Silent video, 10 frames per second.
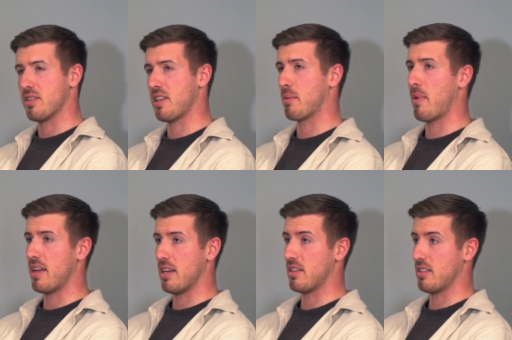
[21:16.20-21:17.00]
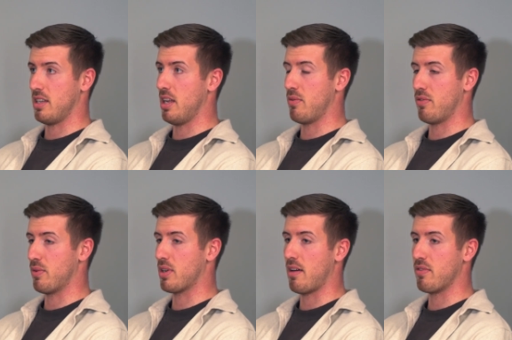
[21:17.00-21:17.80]
segmented, as you know,
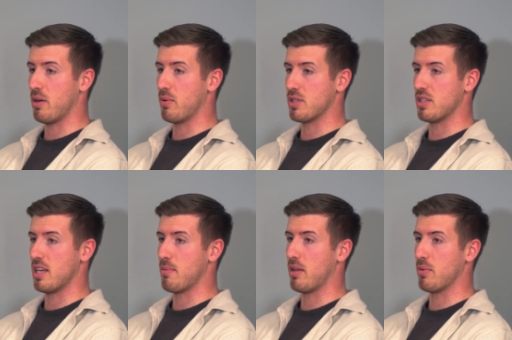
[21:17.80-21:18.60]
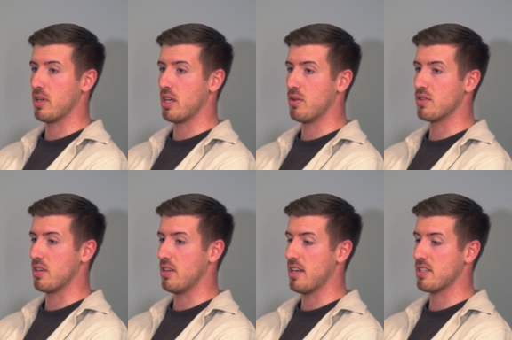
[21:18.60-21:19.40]
through Klaviyo, which is email that we use,
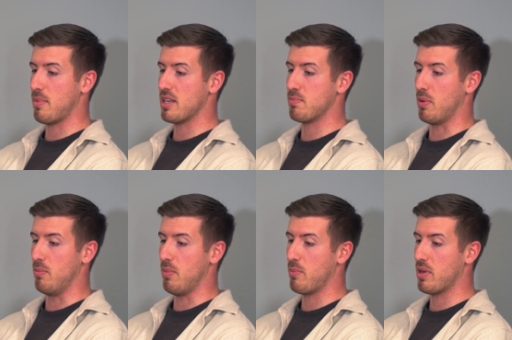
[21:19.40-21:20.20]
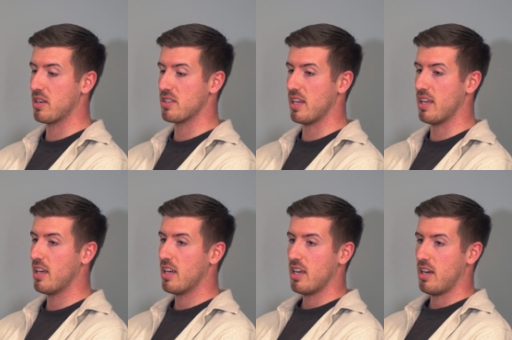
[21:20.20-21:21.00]
and SMS, and we can see.